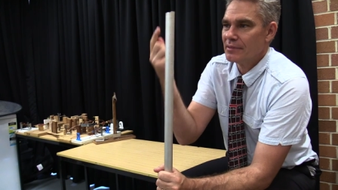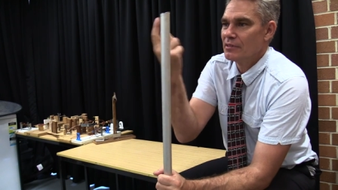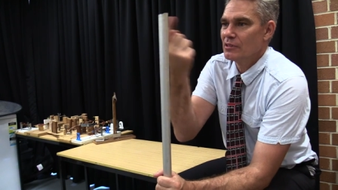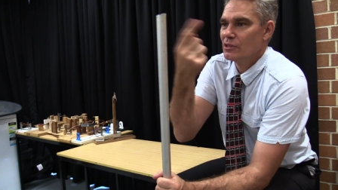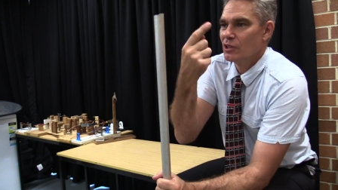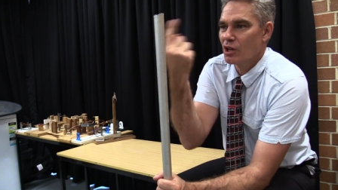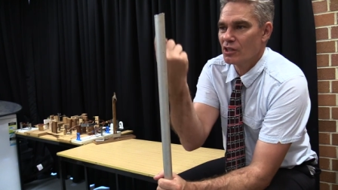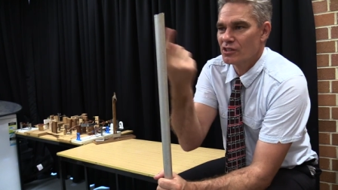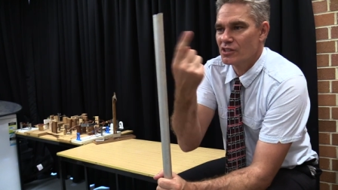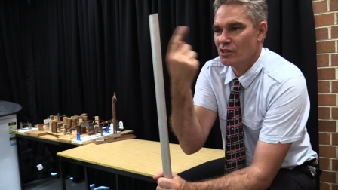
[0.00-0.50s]

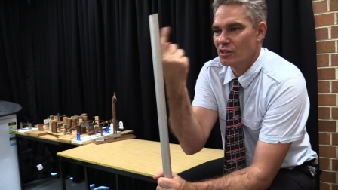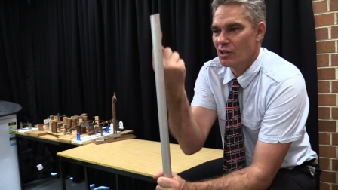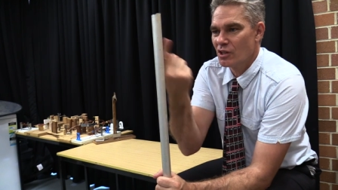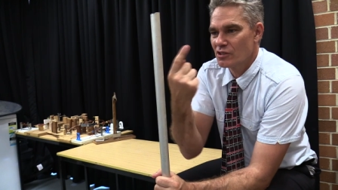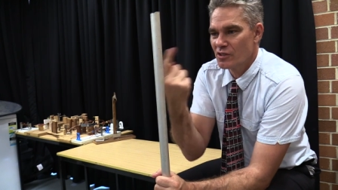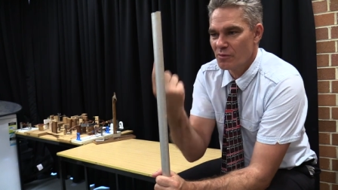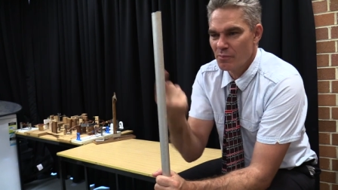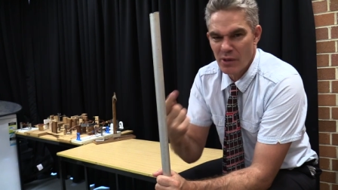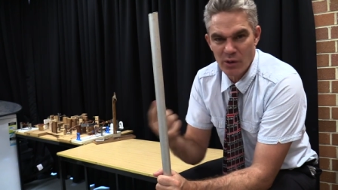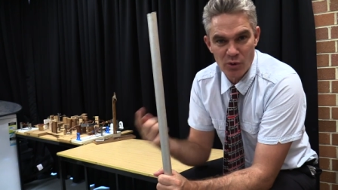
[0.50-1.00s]
lots and
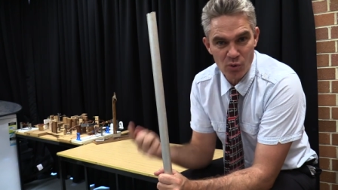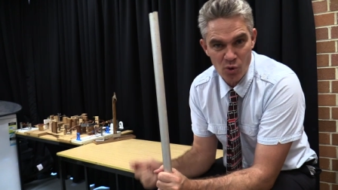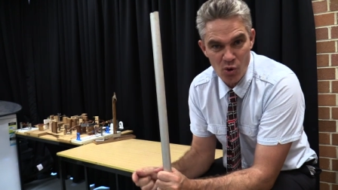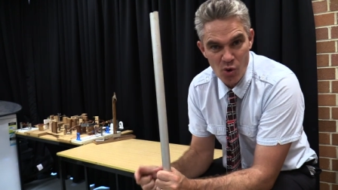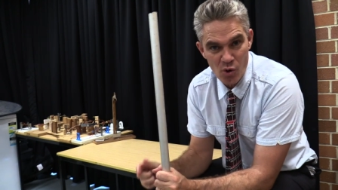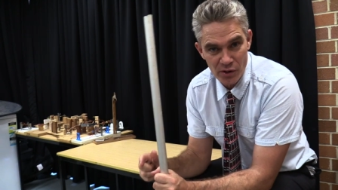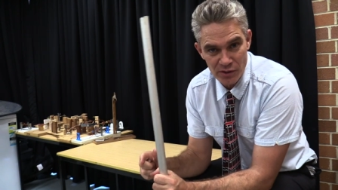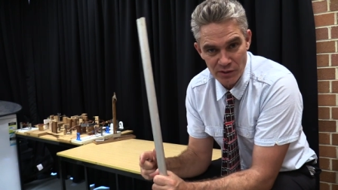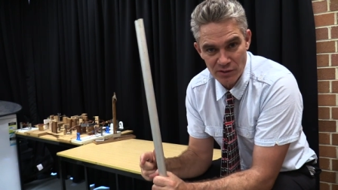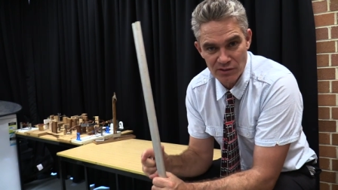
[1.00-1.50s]
lots of metal
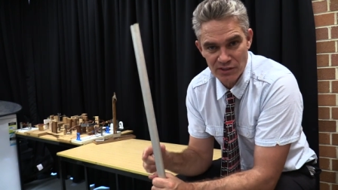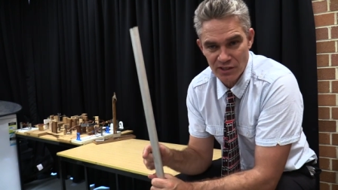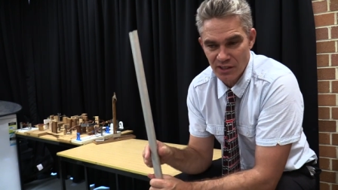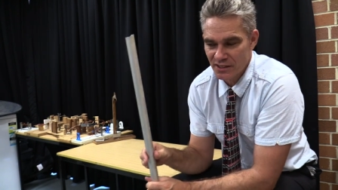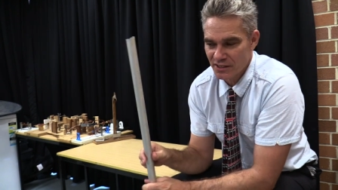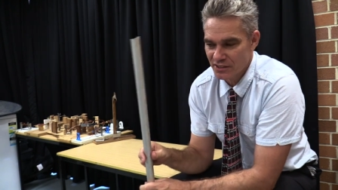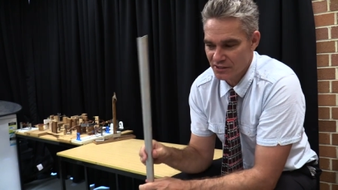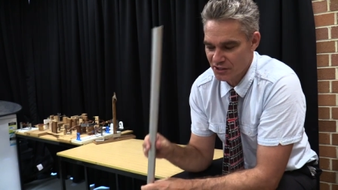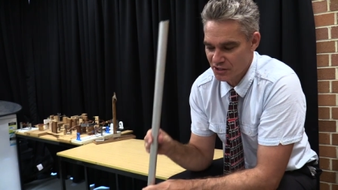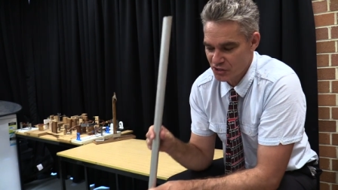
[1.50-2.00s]
coils,
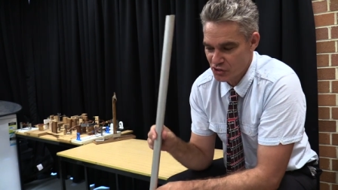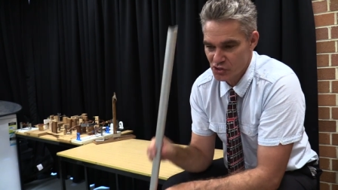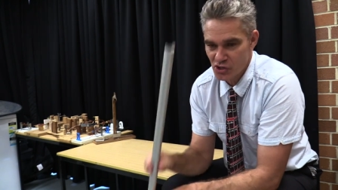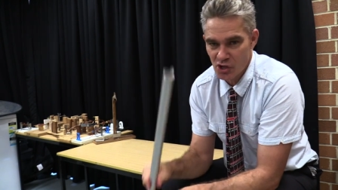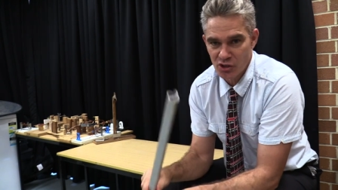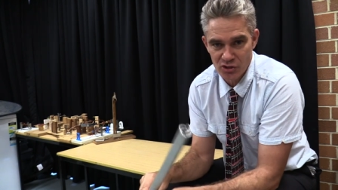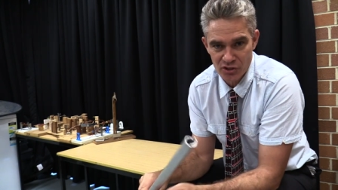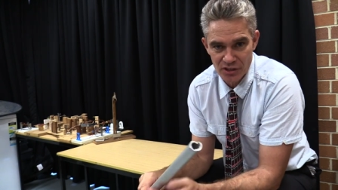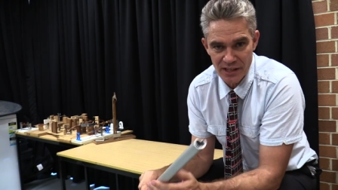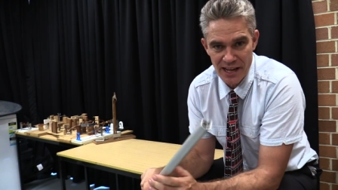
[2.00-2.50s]
like it's a
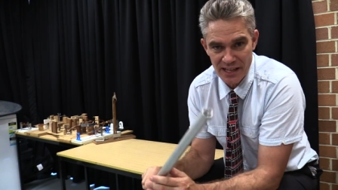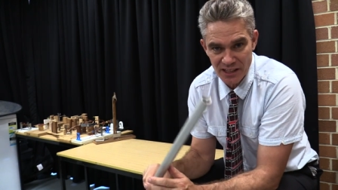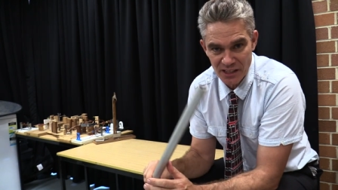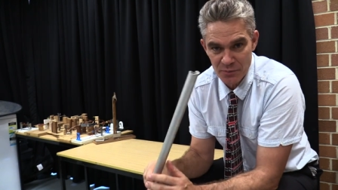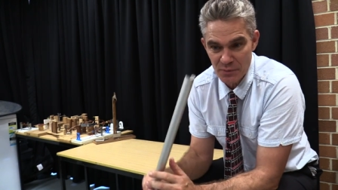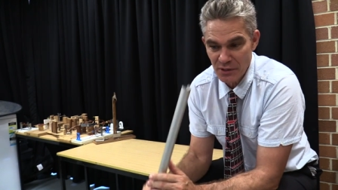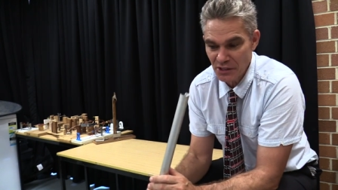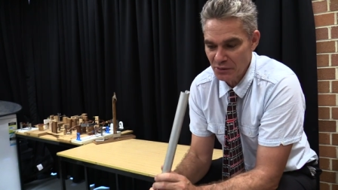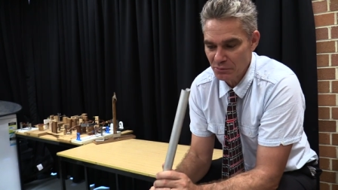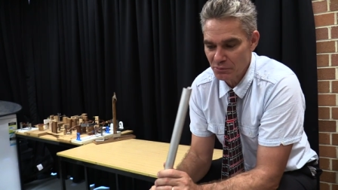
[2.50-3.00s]
solid
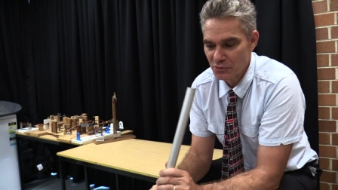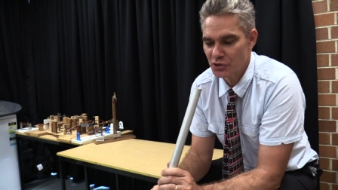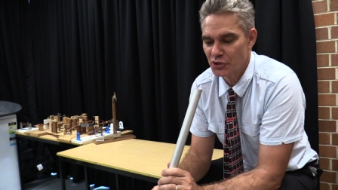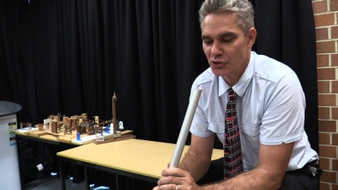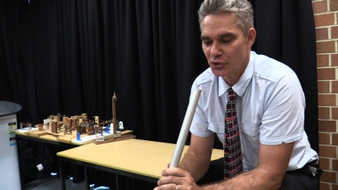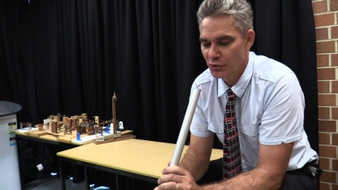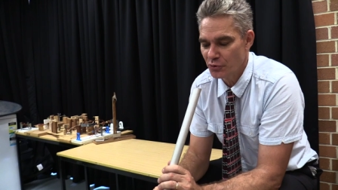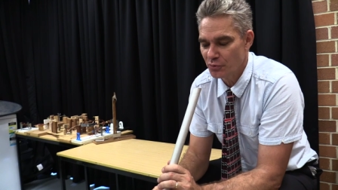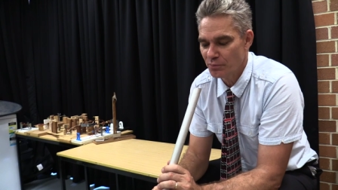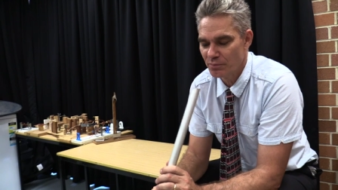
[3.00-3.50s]
aluminium
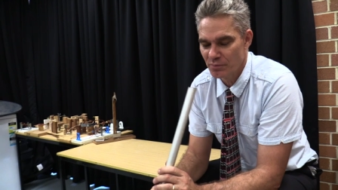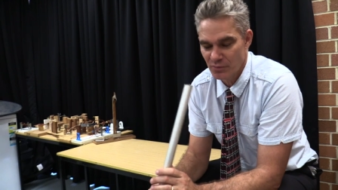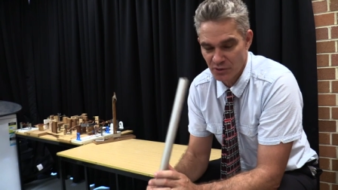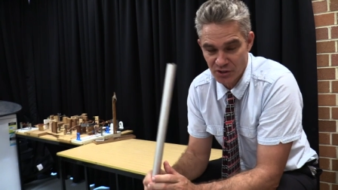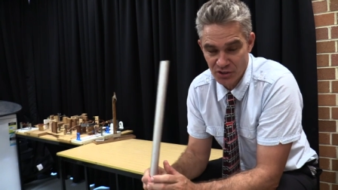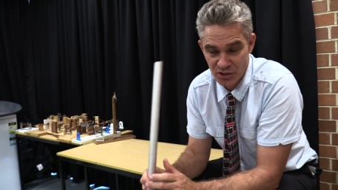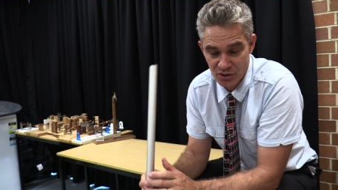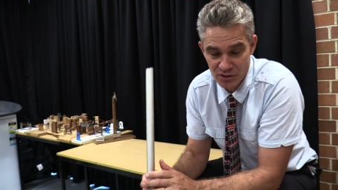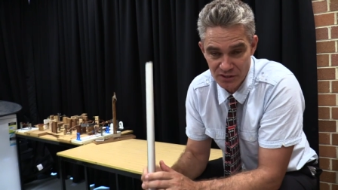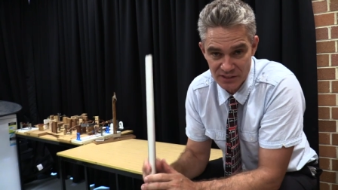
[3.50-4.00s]
tube,
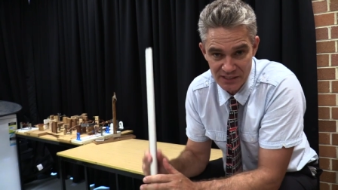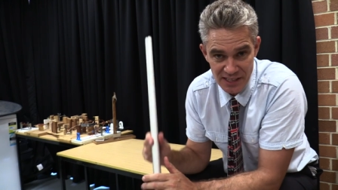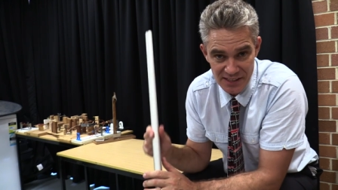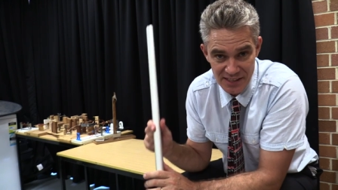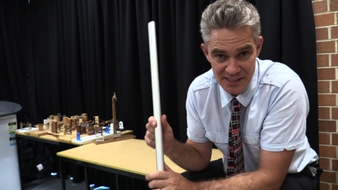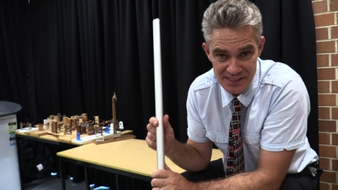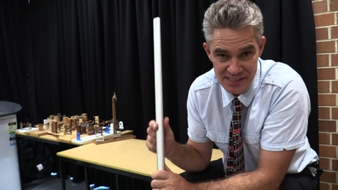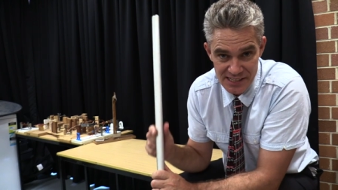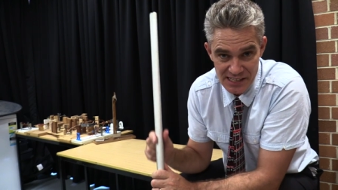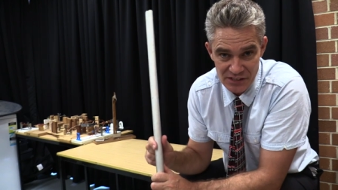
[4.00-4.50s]
as you could say
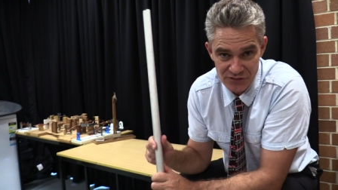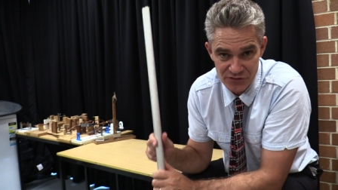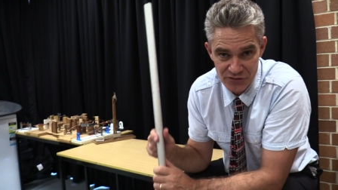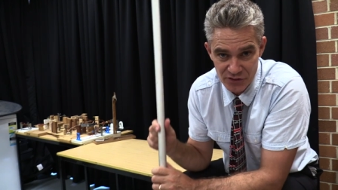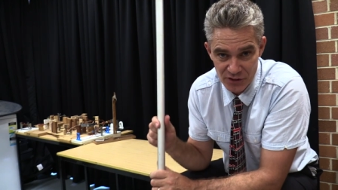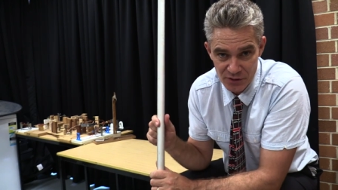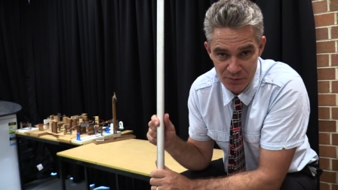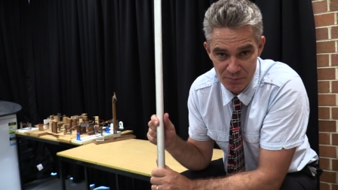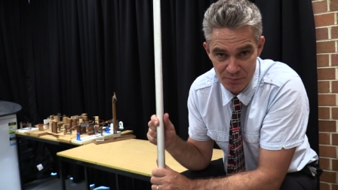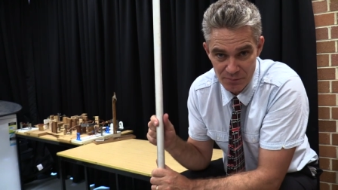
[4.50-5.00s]
that's
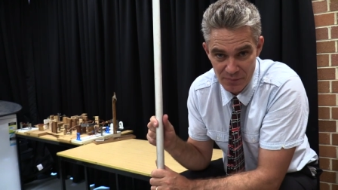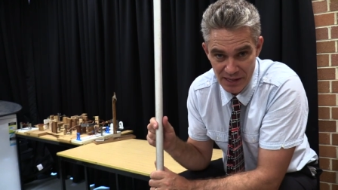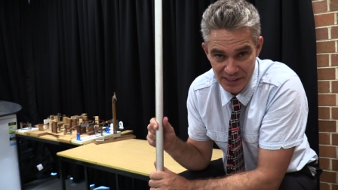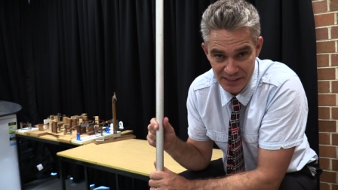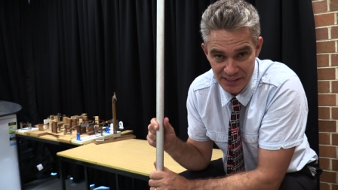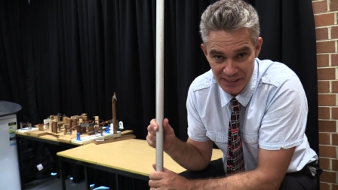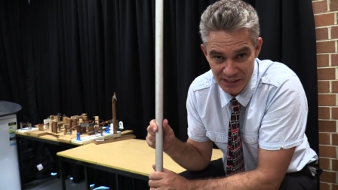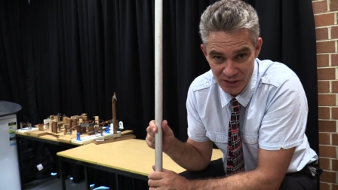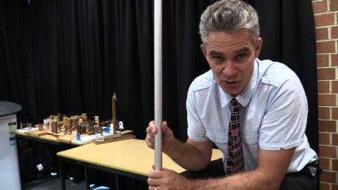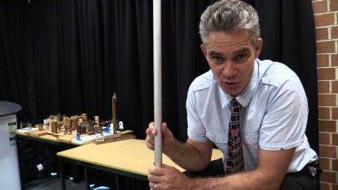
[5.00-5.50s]
infinite
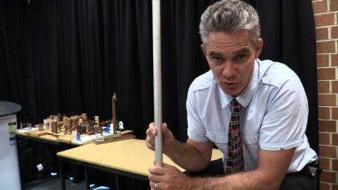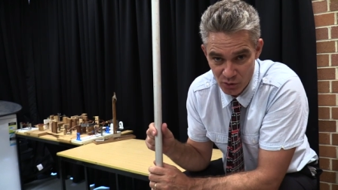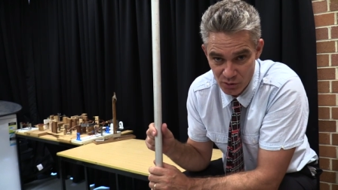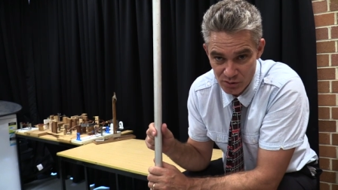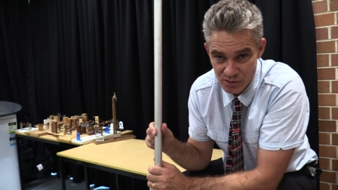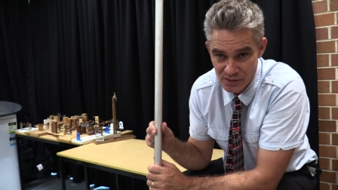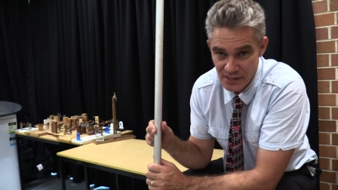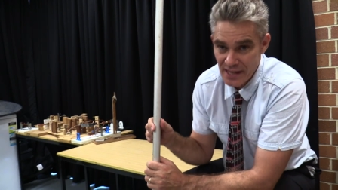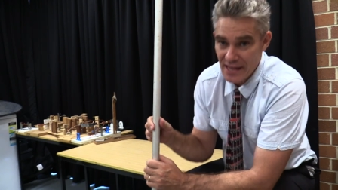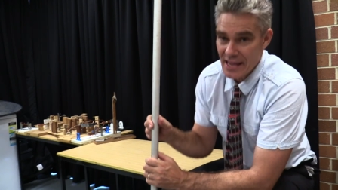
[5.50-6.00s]
magnetic
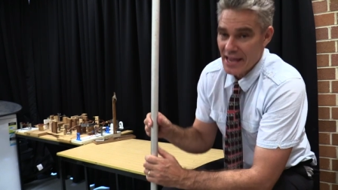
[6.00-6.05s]
coils.